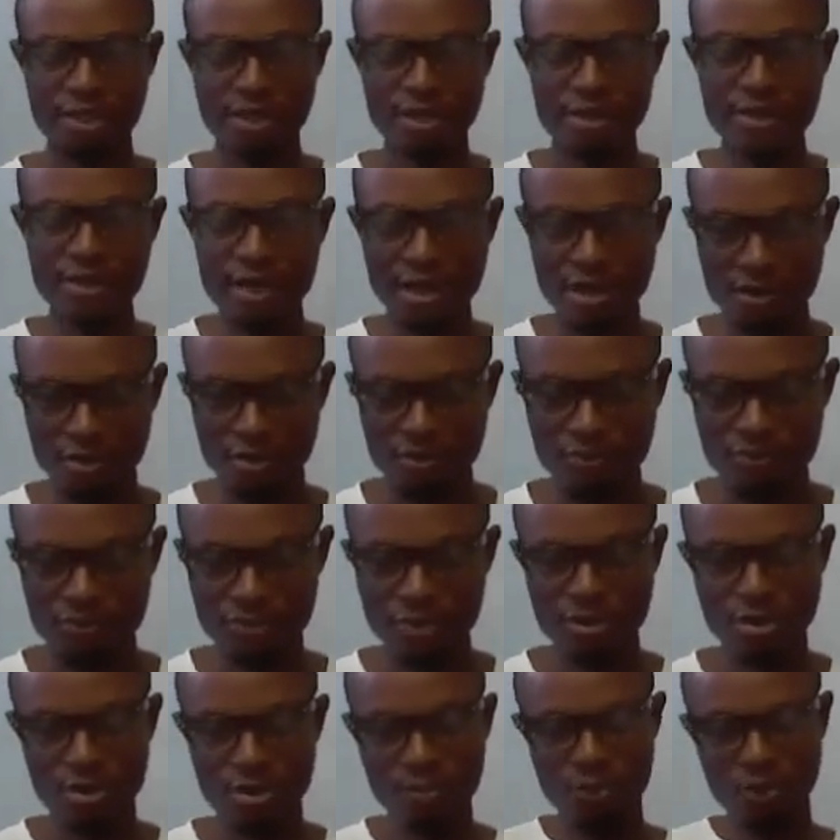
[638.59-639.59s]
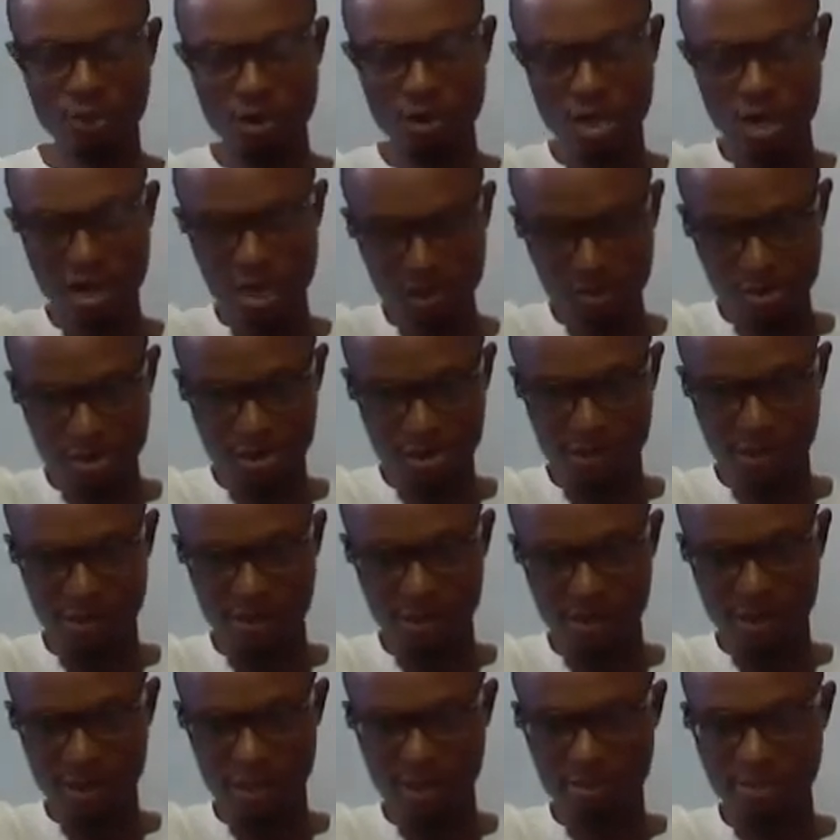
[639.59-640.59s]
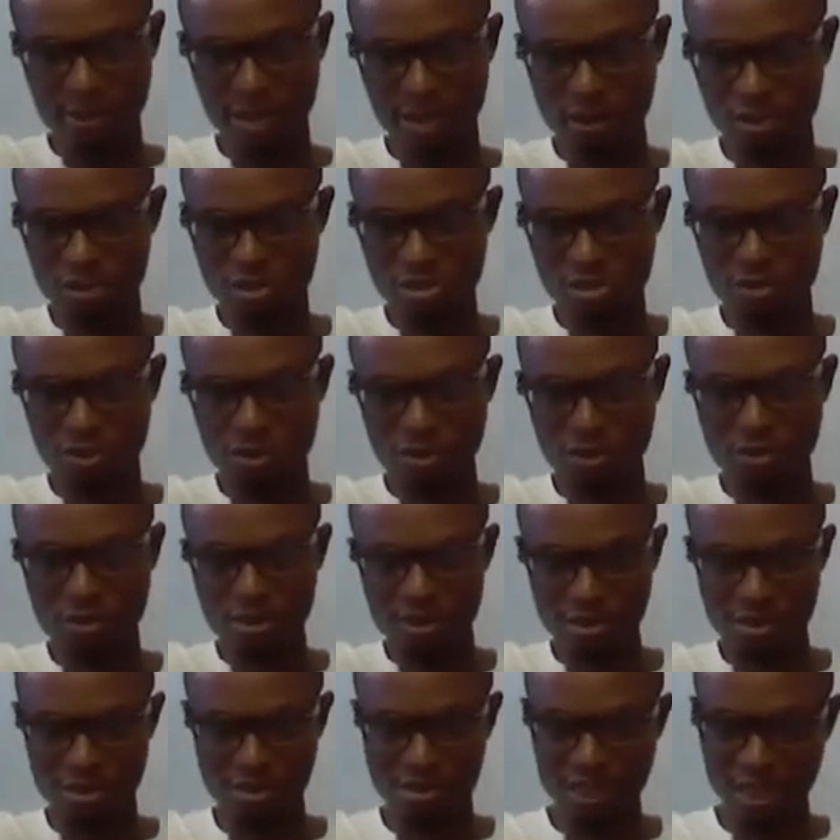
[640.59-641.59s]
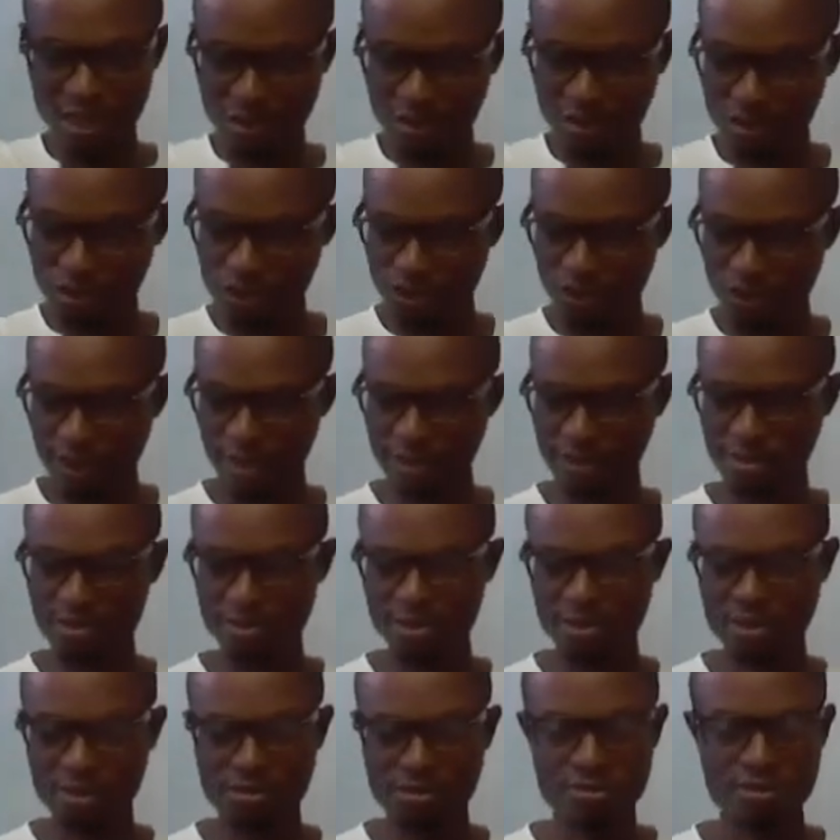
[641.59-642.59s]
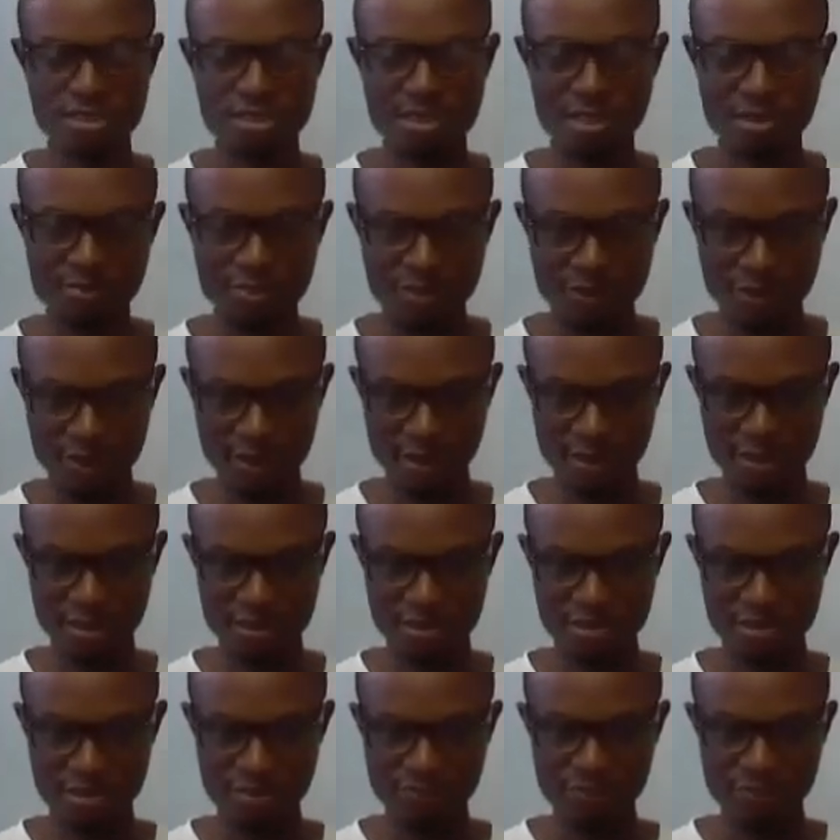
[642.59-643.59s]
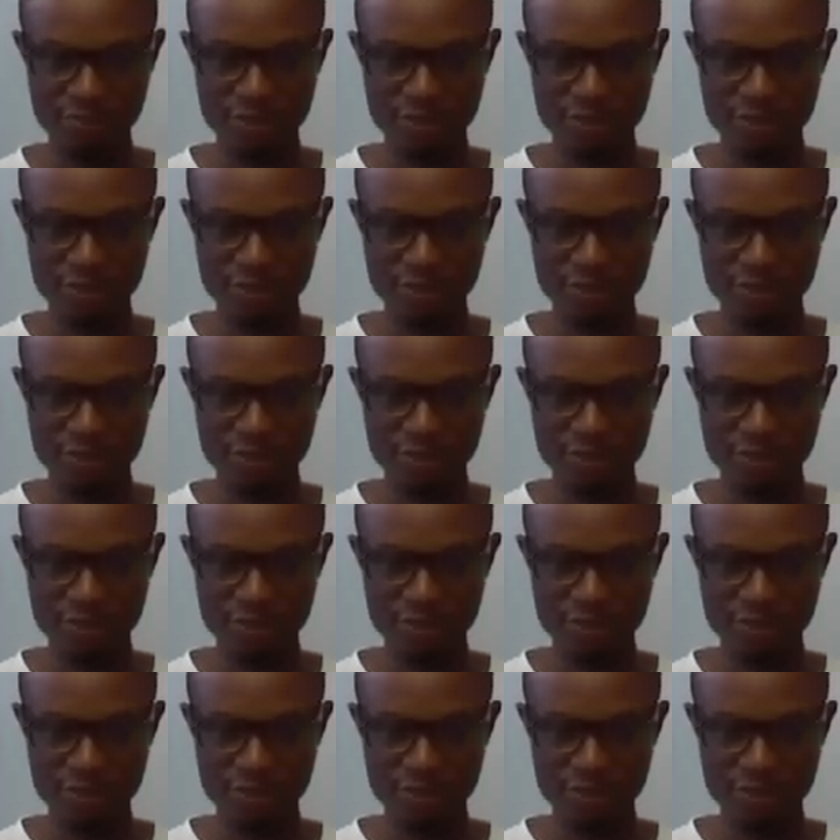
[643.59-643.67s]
Now, poor housing may also downgrade to something else.